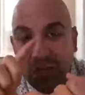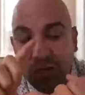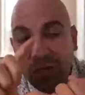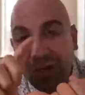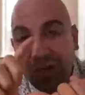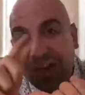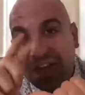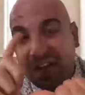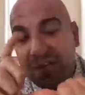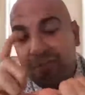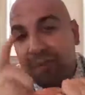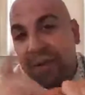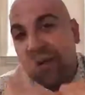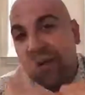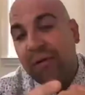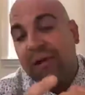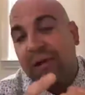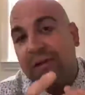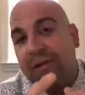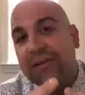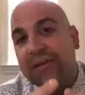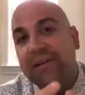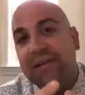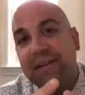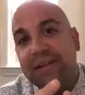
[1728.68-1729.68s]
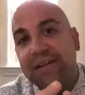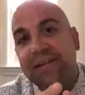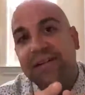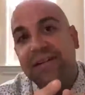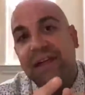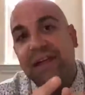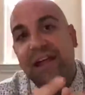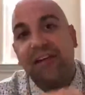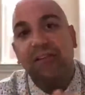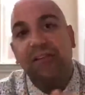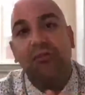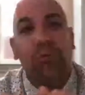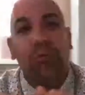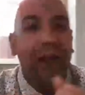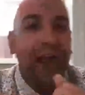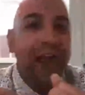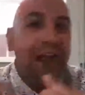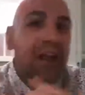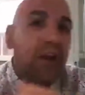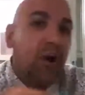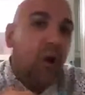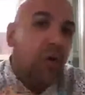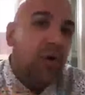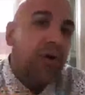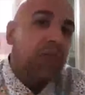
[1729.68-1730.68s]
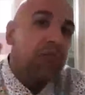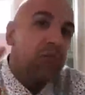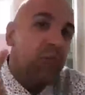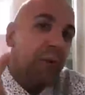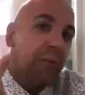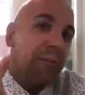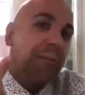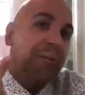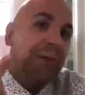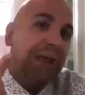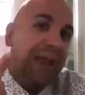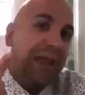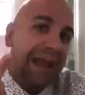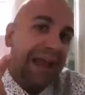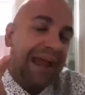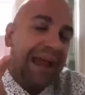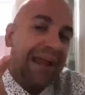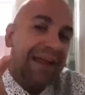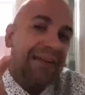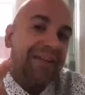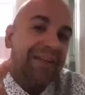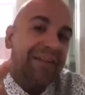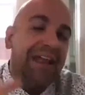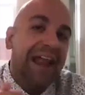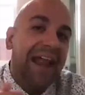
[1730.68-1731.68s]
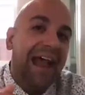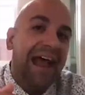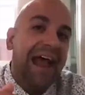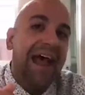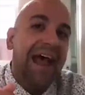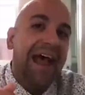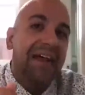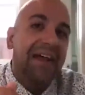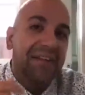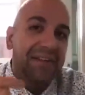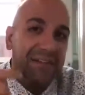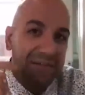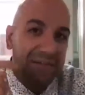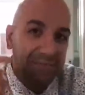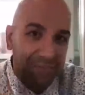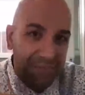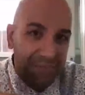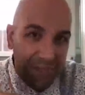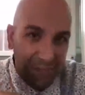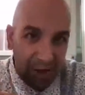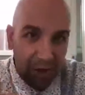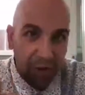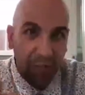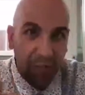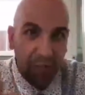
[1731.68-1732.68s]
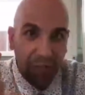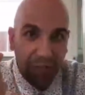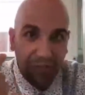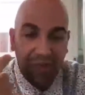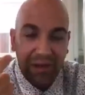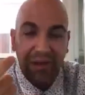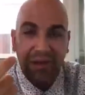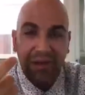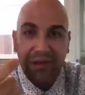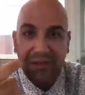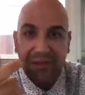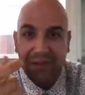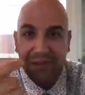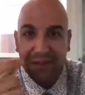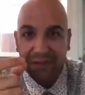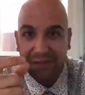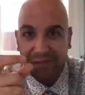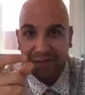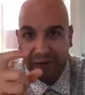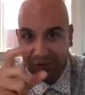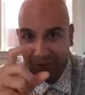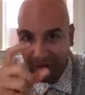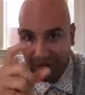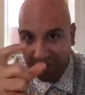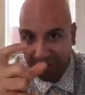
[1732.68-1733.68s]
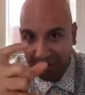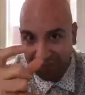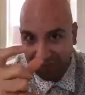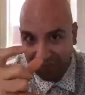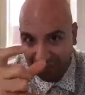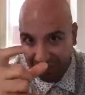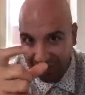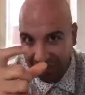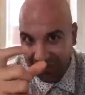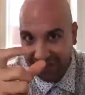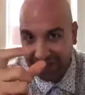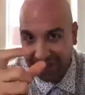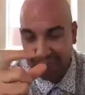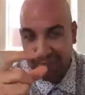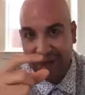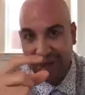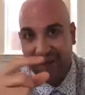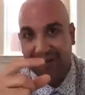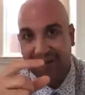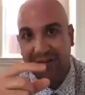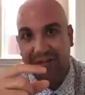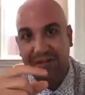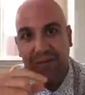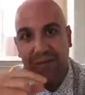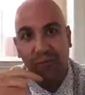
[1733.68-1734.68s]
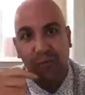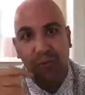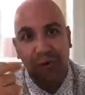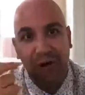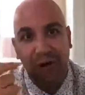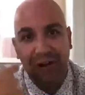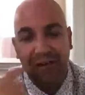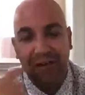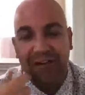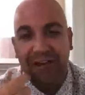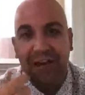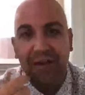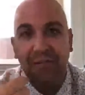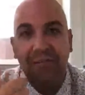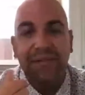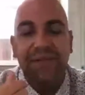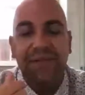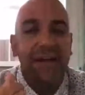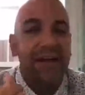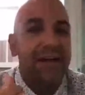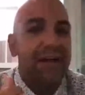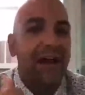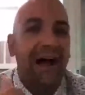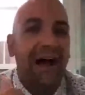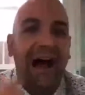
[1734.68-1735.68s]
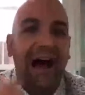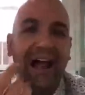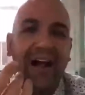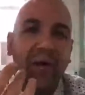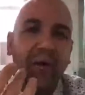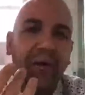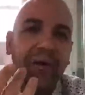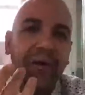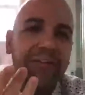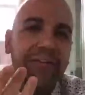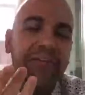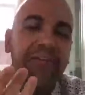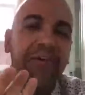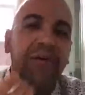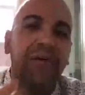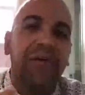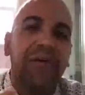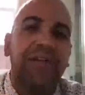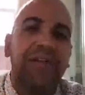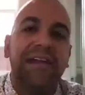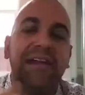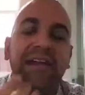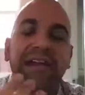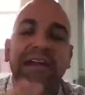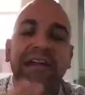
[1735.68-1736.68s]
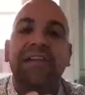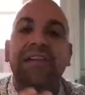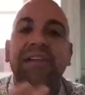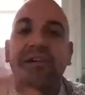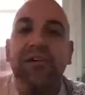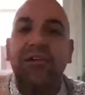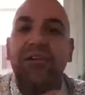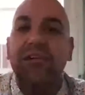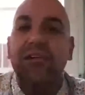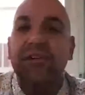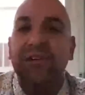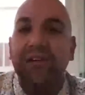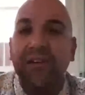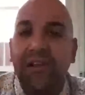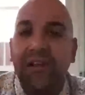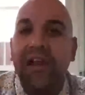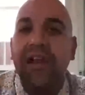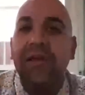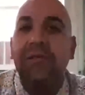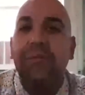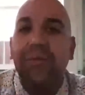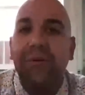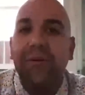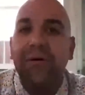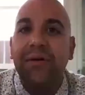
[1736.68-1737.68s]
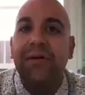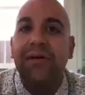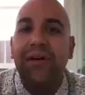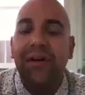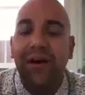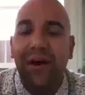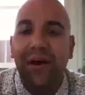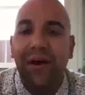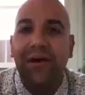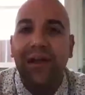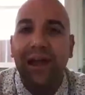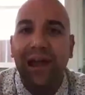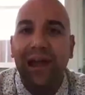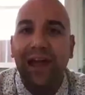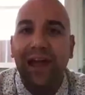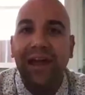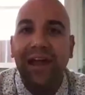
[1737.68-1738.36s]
experience these things, when I go into a plane that has, the lighting mechanism where it dims, I always feel it's easier to sleep. Okay.